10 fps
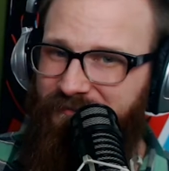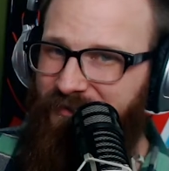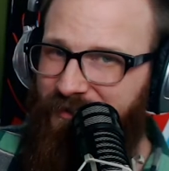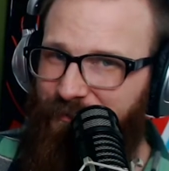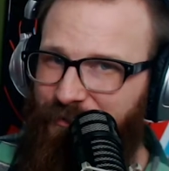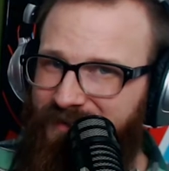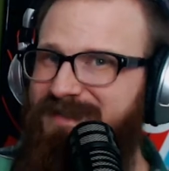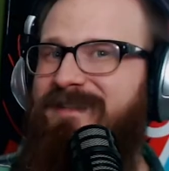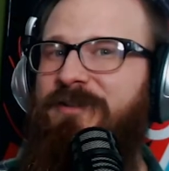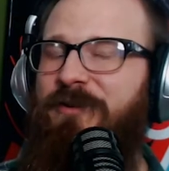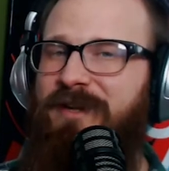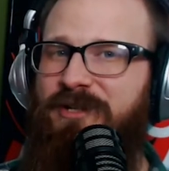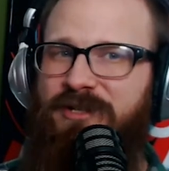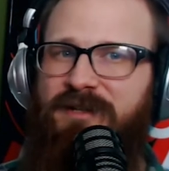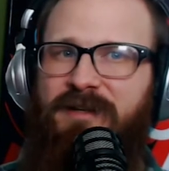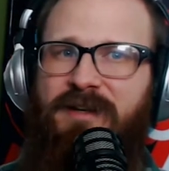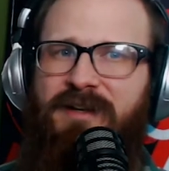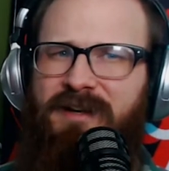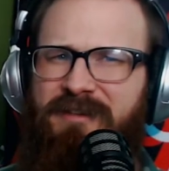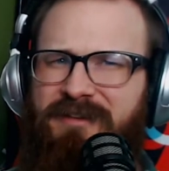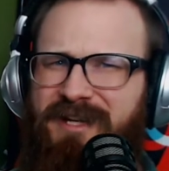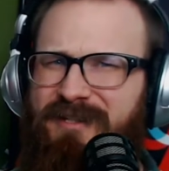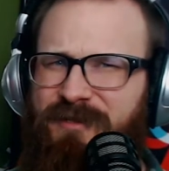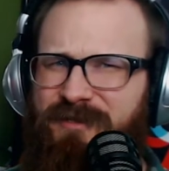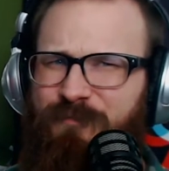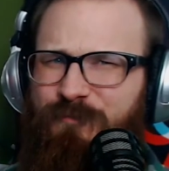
fuck the police and all that shit. I thought that's...